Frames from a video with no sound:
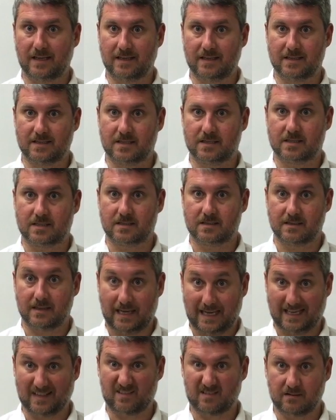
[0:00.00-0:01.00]
is
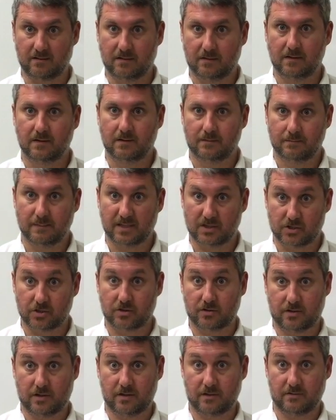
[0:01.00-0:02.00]
hit. Make
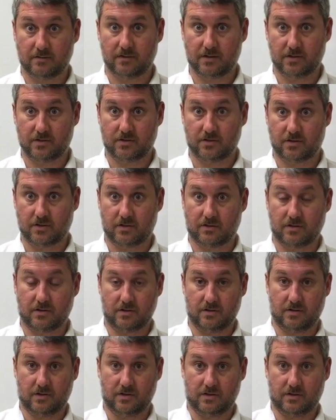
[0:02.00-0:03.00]
sure
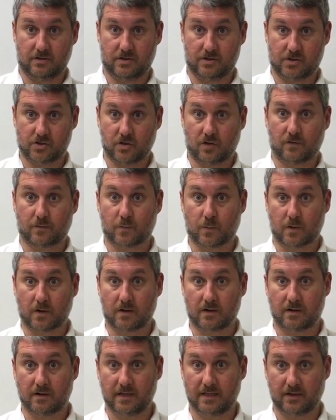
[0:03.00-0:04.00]
the
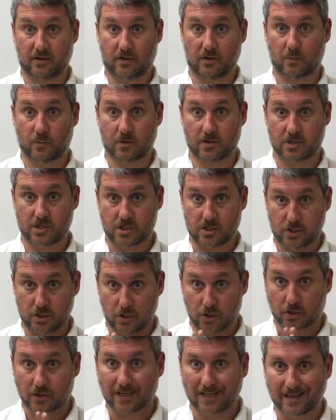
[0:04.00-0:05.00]
software, in other words, is
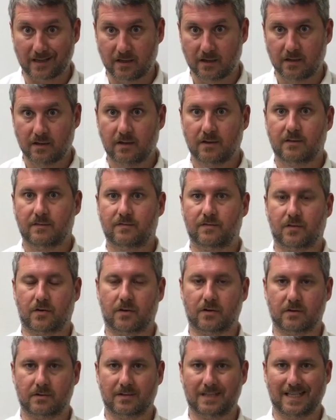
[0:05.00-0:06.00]
looking for
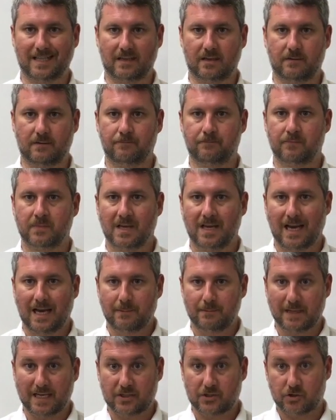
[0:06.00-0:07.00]
data. And
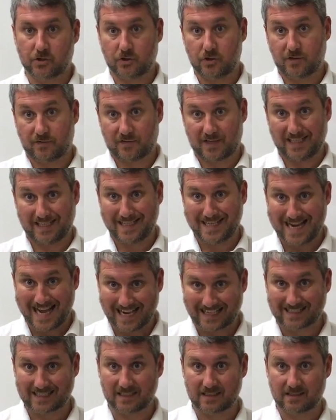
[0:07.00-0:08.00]
make sure you've
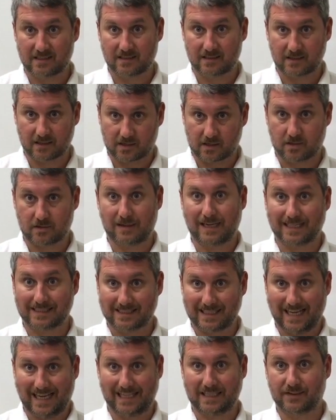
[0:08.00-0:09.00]
connected the
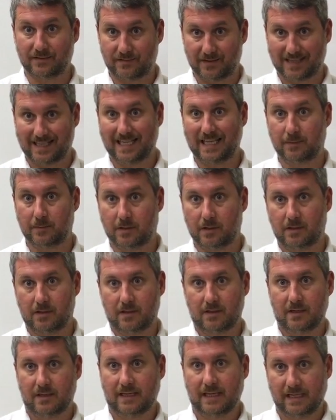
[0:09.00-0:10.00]
correct end of the cable
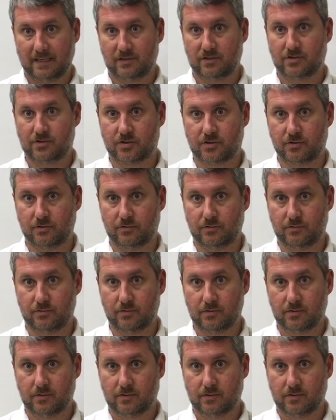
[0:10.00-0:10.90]
into